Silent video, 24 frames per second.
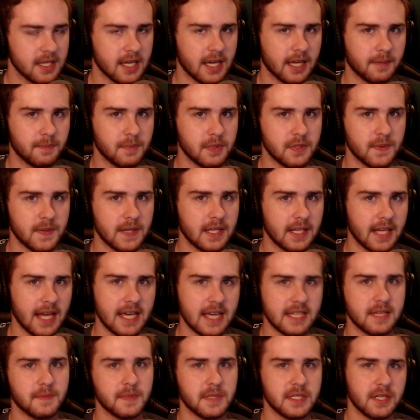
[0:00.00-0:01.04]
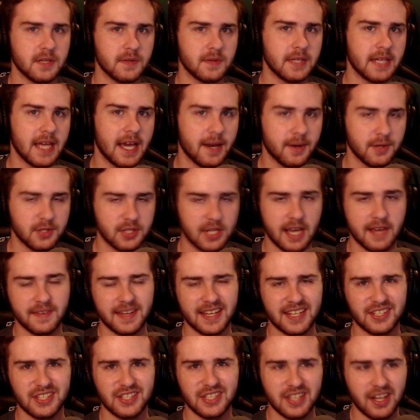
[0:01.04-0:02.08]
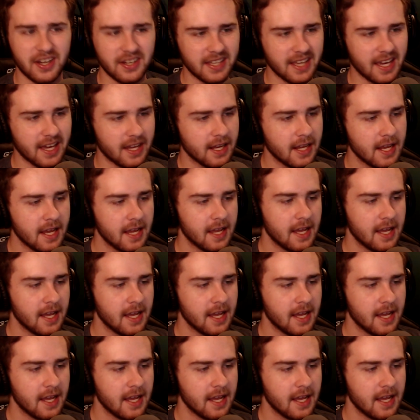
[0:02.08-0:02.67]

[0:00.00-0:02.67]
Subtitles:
like between last episode and now, which I haven't actually done yet.